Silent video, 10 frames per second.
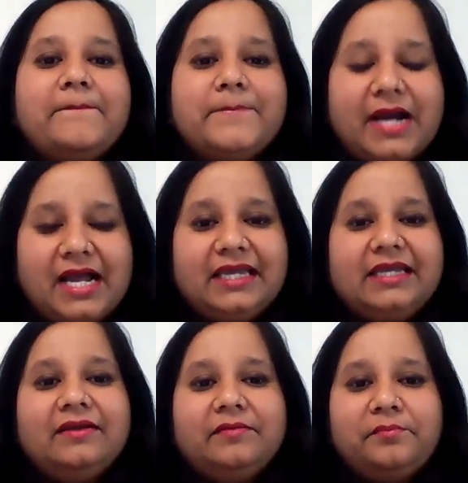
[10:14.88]

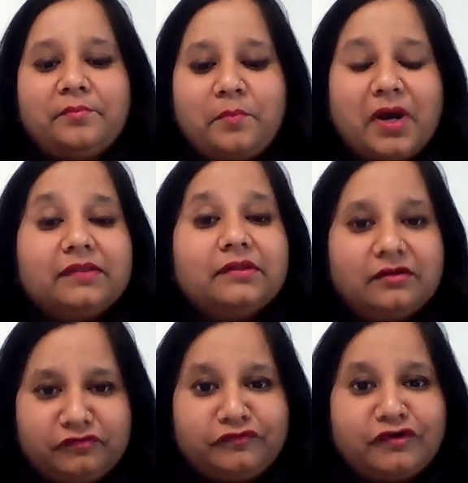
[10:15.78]
my
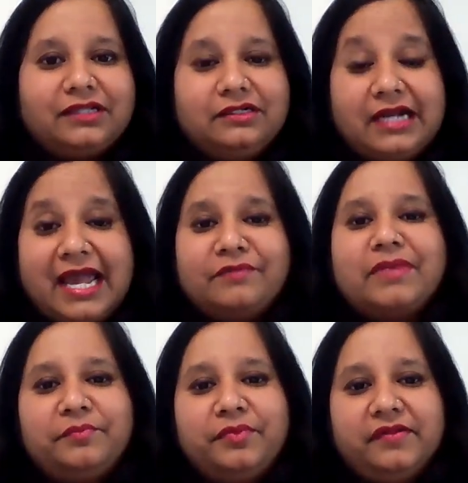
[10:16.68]
mother, father, and
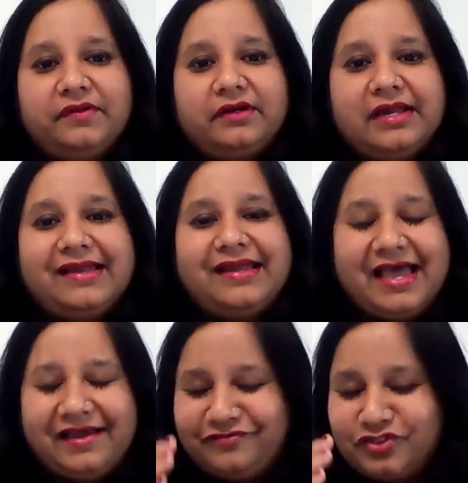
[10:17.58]
my brother
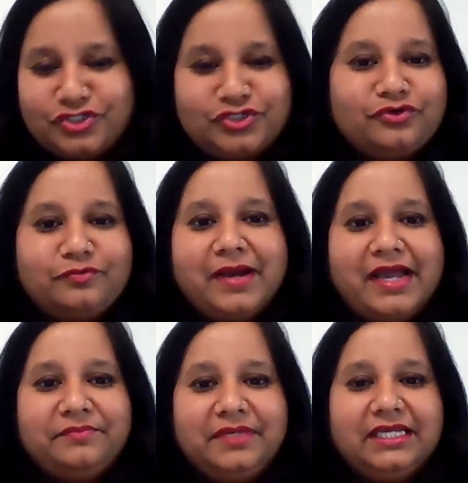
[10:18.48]
have stood
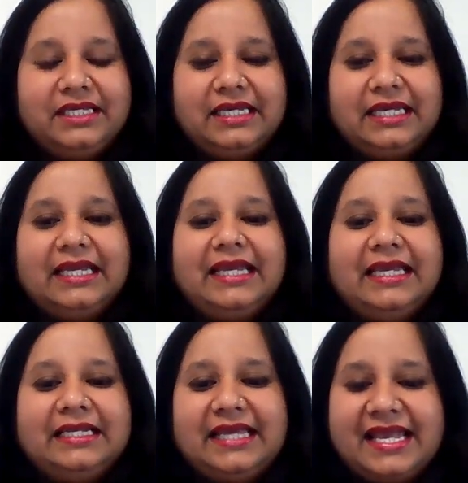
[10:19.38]
by me
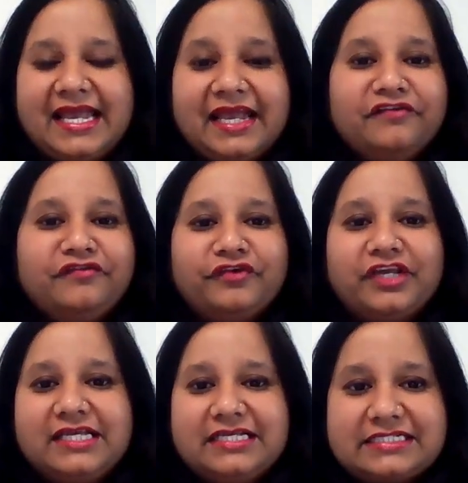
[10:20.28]
in
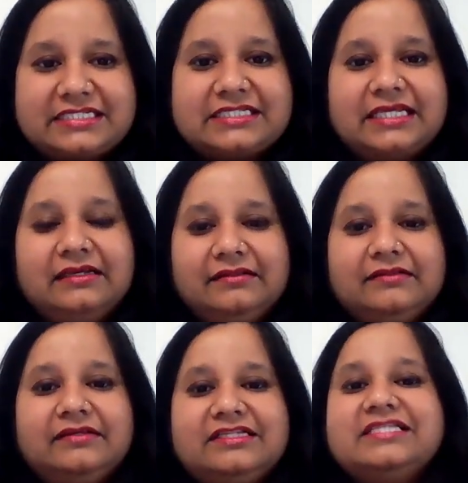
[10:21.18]
every
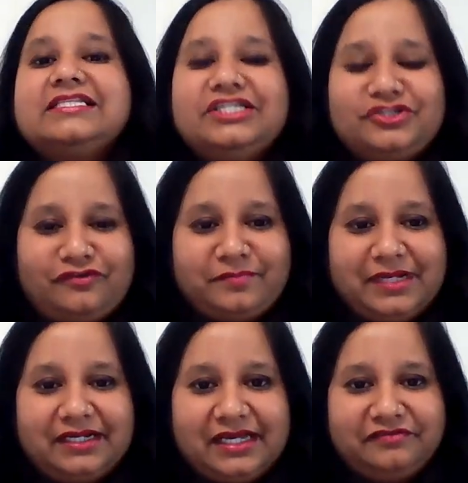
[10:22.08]
single decision of
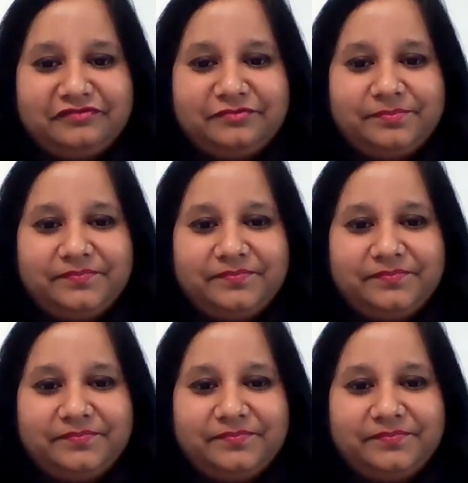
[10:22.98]
my life.